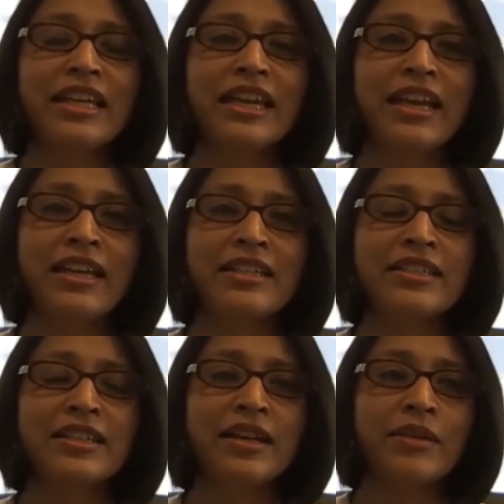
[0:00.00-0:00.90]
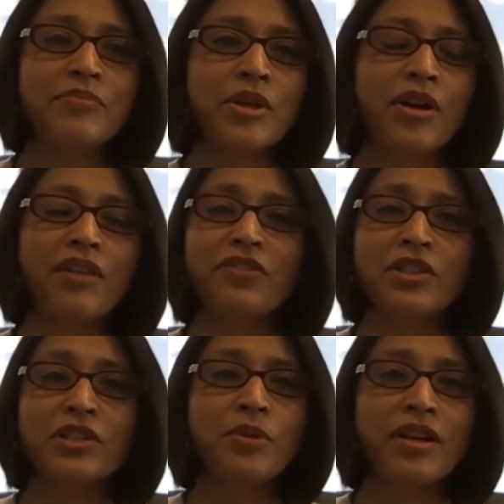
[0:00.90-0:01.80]
and uh, got our
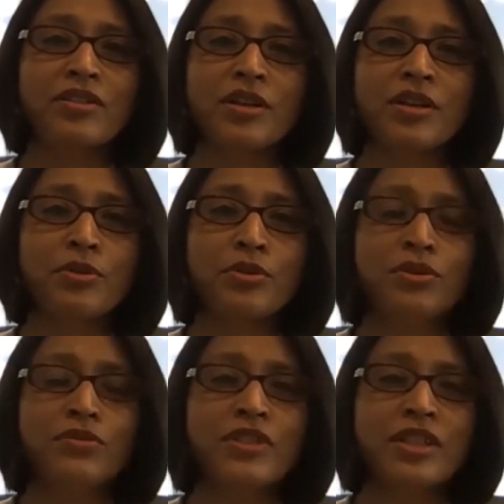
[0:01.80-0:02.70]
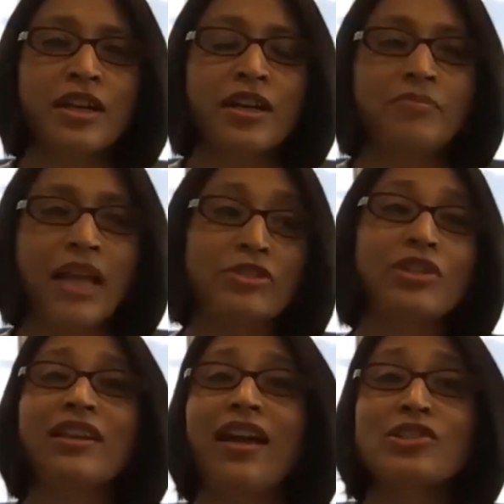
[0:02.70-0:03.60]
first product approved um,
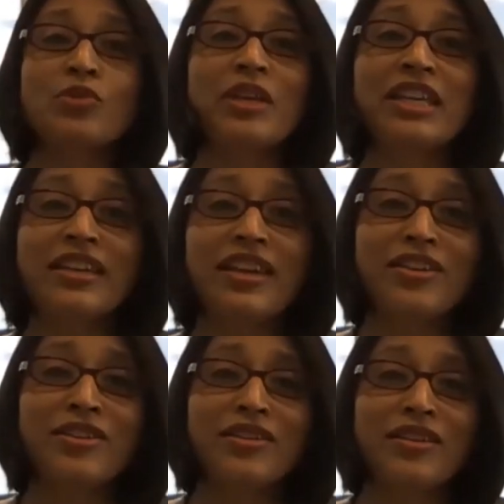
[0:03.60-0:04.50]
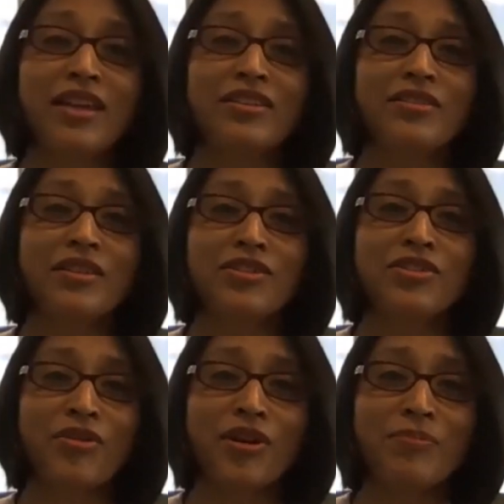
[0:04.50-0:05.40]
actually last week in, in, in
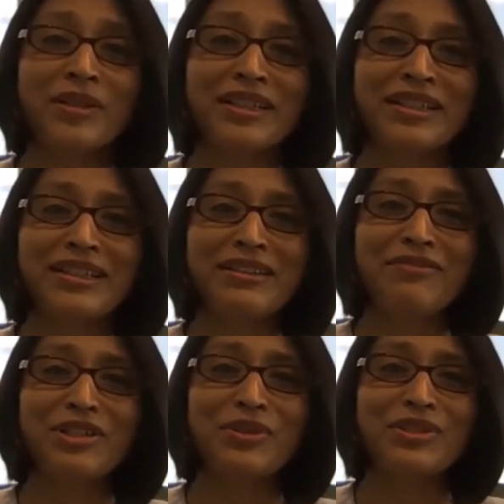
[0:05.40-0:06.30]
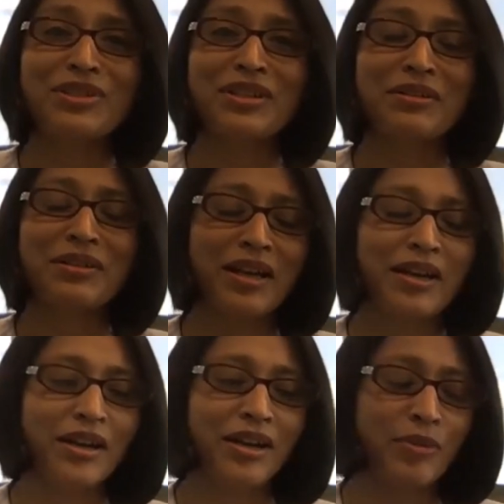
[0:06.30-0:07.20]
Europe, which was a,
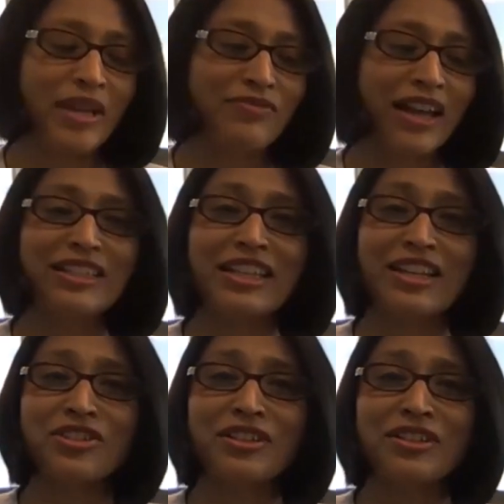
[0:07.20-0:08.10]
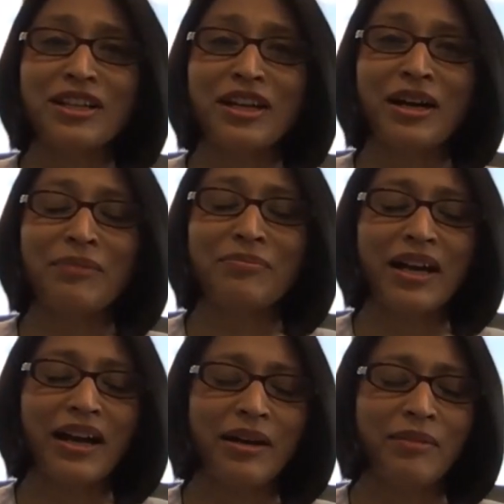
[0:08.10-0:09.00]
a, a great validation
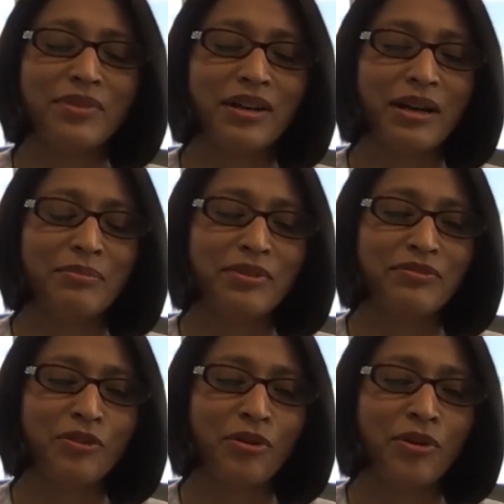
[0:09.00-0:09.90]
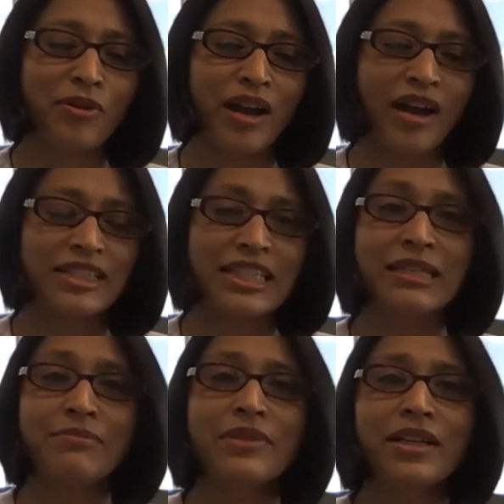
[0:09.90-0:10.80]
um, uh, for our
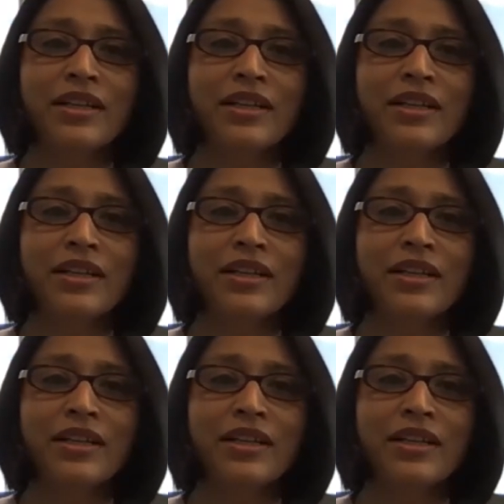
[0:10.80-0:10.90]
team